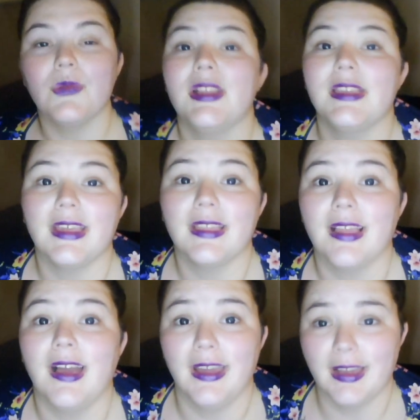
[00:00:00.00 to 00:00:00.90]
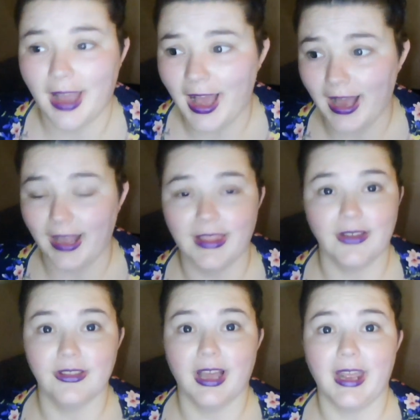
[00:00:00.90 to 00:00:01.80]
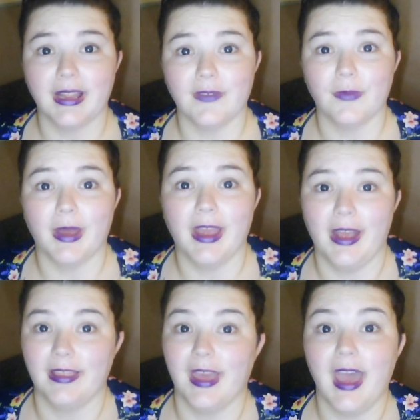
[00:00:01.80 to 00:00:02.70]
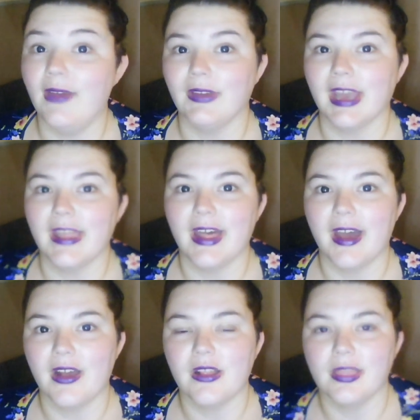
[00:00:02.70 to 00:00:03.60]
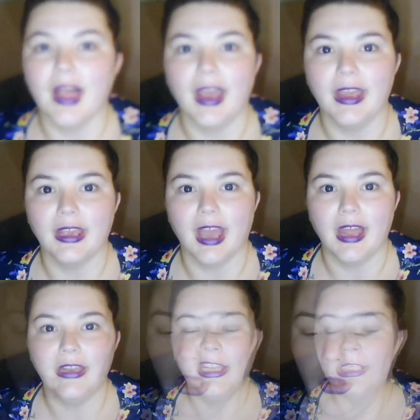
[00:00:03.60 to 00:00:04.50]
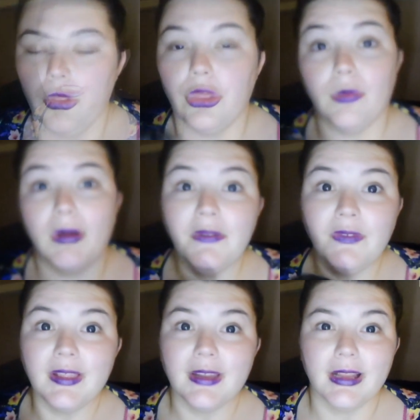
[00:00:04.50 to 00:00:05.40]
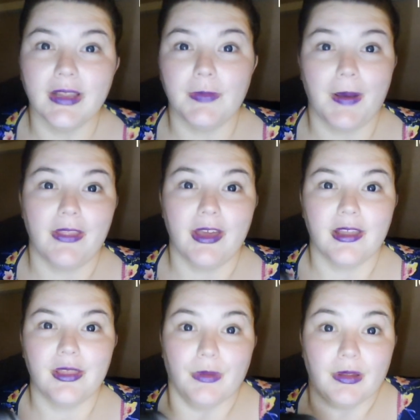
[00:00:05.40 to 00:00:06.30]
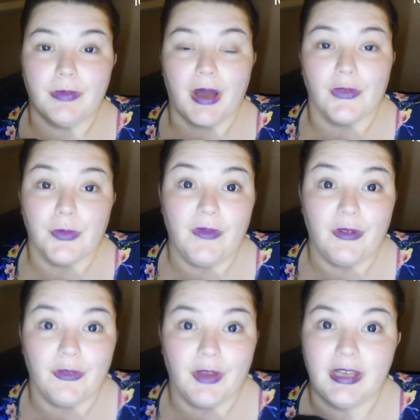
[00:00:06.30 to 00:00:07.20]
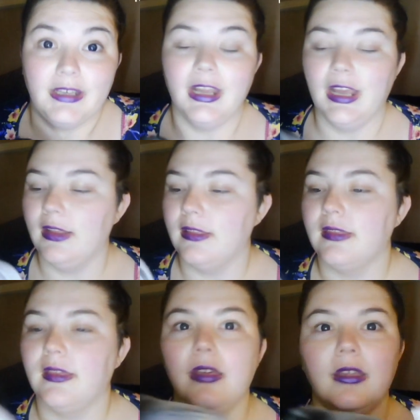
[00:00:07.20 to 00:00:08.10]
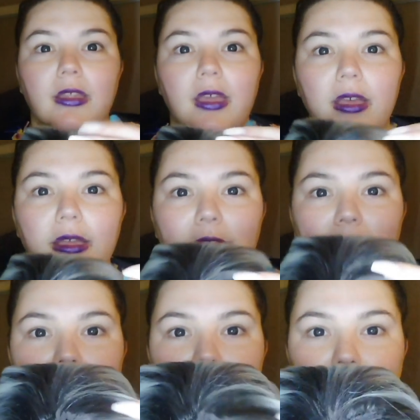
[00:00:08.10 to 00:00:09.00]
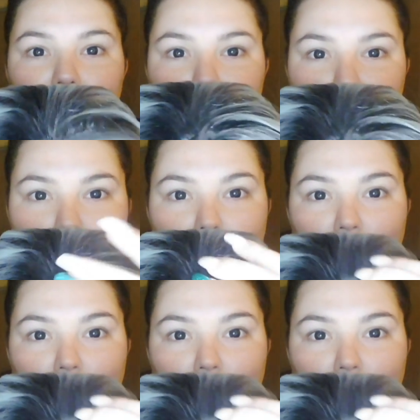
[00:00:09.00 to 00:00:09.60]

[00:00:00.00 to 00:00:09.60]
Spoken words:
which is like highly unlikely for my hair to ever get that light again. The one thing that I love about this, well, apart from everything, is the roots.